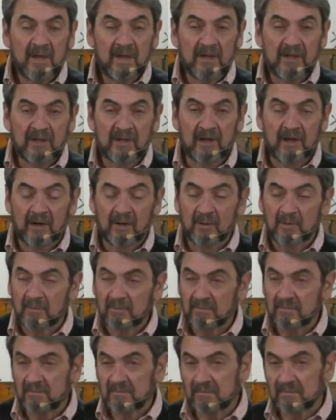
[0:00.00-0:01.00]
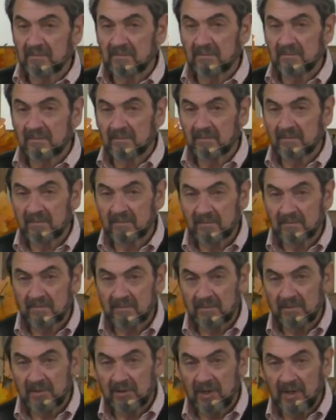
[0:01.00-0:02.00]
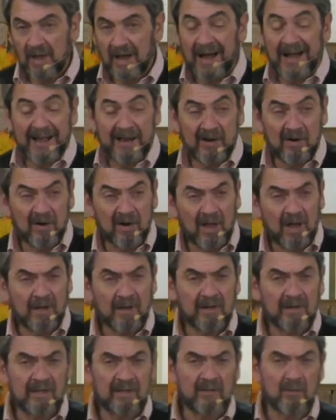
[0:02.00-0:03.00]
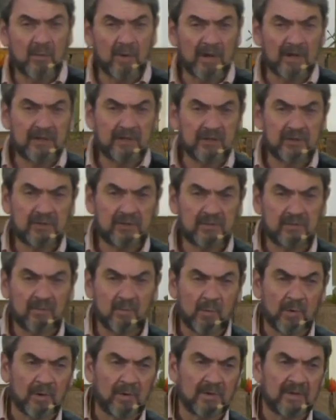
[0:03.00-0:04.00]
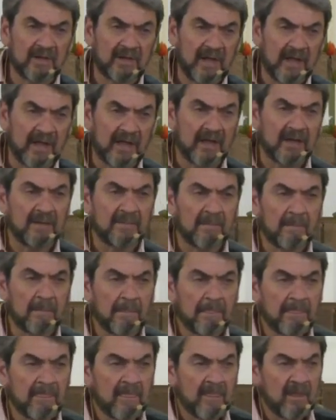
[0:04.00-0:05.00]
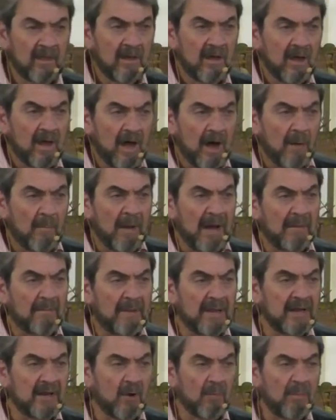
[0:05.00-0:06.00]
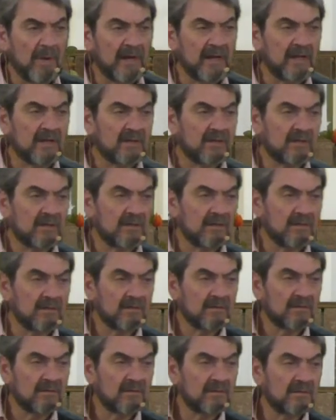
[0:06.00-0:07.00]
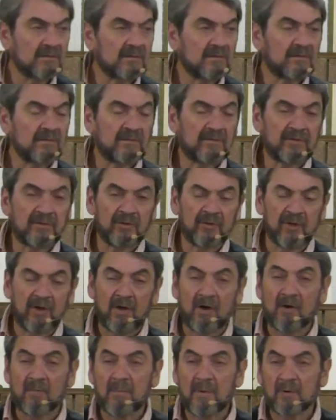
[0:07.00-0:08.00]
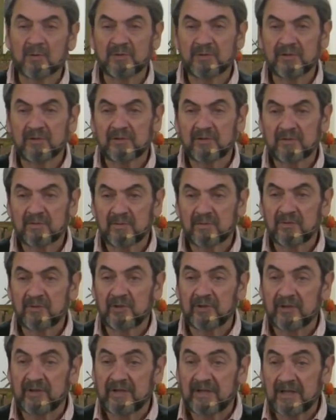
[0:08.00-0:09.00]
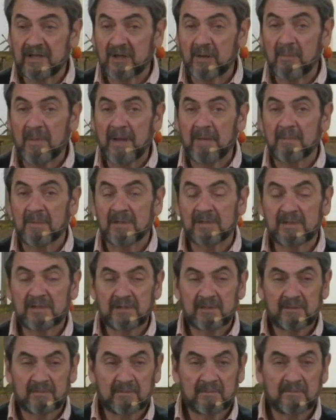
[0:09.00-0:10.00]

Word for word: You know, I hear a lot in the religious world today about being obedient to the law of Moses or to the Ten Commandments.